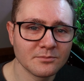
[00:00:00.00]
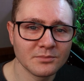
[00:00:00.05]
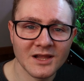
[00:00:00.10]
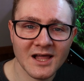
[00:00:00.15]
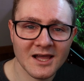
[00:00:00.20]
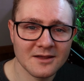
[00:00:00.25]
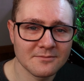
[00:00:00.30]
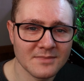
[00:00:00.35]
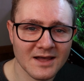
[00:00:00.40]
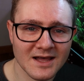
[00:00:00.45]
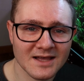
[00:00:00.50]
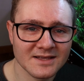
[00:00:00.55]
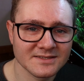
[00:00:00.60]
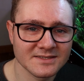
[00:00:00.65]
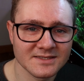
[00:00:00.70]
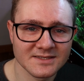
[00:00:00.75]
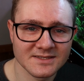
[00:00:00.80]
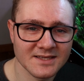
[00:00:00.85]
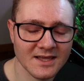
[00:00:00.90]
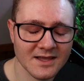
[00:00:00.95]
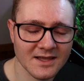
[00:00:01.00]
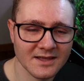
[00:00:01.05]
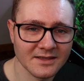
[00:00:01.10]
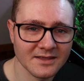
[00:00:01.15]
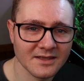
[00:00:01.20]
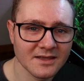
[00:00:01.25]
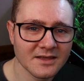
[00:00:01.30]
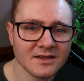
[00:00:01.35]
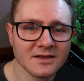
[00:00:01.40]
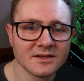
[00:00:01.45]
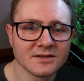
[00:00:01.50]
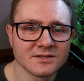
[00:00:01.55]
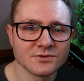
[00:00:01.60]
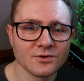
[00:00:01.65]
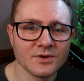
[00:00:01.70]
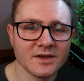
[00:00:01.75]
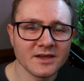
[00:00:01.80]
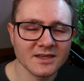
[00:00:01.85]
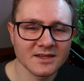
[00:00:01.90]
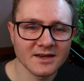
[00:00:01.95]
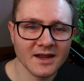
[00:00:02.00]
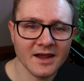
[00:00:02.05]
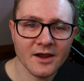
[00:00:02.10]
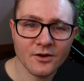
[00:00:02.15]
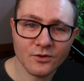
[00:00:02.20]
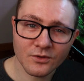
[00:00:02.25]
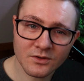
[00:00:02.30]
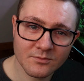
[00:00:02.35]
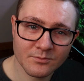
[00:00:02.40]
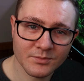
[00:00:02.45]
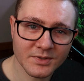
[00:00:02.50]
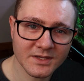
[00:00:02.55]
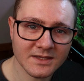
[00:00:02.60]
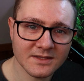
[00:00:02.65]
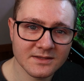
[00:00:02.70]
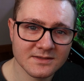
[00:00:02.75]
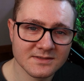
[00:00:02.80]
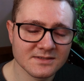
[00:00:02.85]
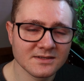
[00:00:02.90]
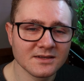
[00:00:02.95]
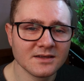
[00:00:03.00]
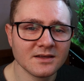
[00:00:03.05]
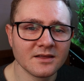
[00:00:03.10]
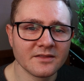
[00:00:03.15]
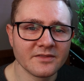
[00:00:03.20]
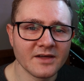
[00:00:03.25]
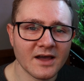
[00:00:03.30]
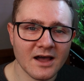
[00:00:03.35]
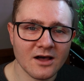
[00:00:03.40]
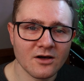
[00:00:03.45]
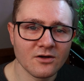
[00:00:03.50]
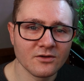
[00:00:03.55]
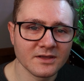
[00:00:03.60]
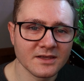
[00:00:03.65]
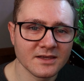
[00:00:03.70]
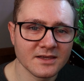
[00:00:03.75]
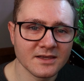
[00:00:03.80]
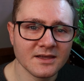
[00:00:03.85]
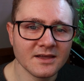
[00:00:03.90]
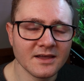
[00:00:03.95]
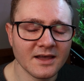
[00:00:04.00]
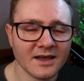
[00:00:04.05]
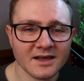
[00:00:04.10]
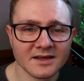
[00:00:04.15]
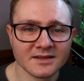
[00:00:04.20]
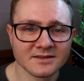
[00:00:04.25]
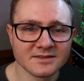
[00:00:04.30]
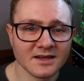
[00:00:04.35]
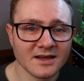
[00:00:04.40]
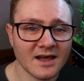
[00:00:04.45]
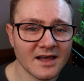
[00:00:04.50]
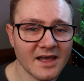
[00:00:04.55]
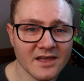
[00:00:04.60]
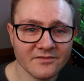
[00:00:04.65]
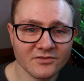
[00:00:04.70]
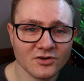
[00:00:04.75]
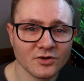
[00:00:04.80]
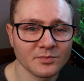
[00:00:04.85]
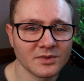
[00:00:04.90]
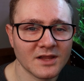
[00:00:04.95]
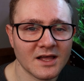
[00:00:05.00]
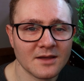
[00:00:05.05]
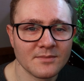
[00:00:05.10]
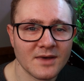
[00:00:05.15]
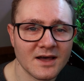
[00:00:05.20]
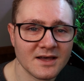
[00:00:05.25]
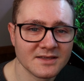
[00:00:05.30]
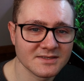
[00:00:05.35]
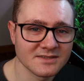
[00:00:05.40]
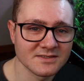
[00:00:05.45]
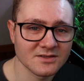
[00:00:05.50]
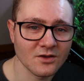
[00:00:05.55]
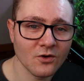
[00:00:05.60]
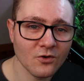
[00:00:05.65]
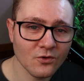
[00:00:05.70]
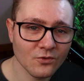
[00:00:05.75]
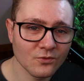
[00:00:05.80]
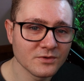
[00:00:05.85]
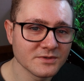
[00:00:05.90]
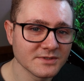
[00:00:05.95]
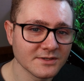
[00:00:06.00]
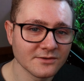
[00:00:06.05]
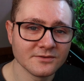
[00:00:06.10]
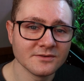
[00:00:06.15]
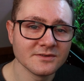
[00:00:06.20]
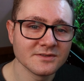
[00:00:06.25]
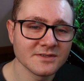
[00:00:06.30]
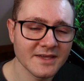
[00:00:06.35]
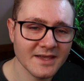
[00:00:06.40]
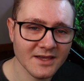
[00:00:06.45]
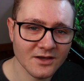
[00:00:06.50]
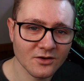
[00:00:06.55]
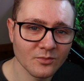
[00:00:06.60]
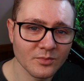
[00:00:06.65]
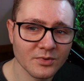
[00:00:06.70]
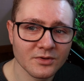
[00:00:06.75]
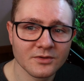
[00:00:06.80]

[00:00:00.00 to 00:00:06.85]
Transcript: plant mass to the tank, so it can outcompete that algae, and a heavier plant mass is always going to help.